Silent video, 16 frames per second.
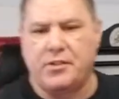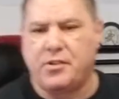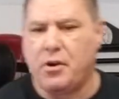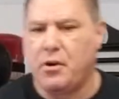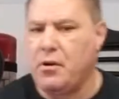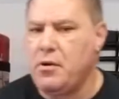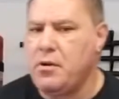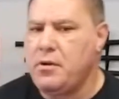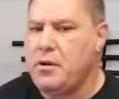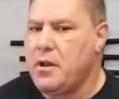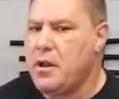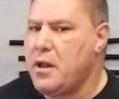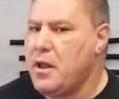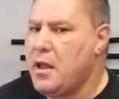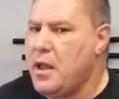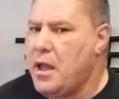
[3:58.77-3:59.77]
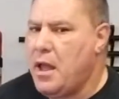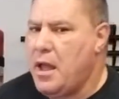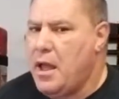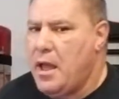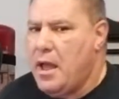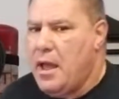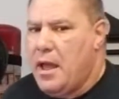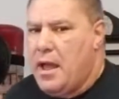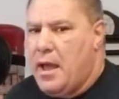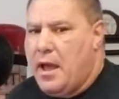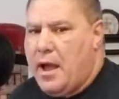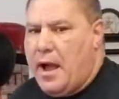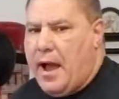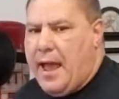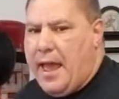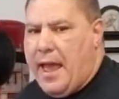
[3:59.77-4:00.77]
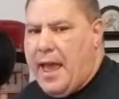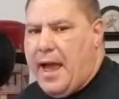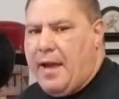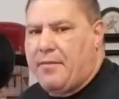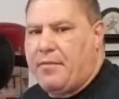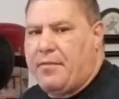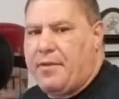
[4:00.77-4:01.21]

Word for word: turn, I have